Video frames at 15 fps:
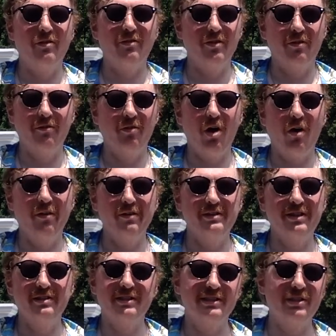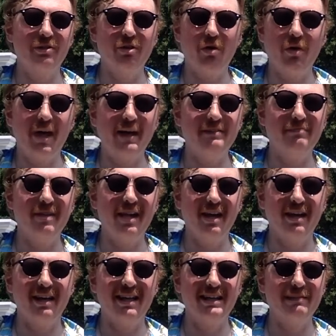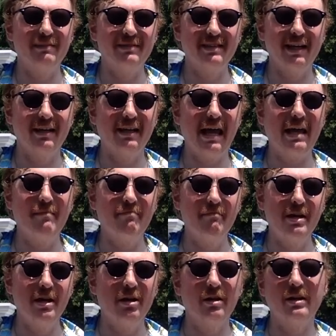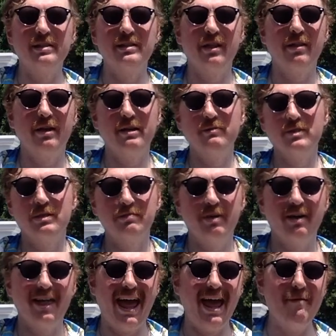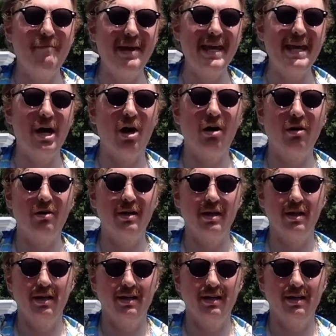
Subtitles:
For all those years, he's a grown-ass man, and he's been saying nightmare because he thought it was spelled M-E-R-E,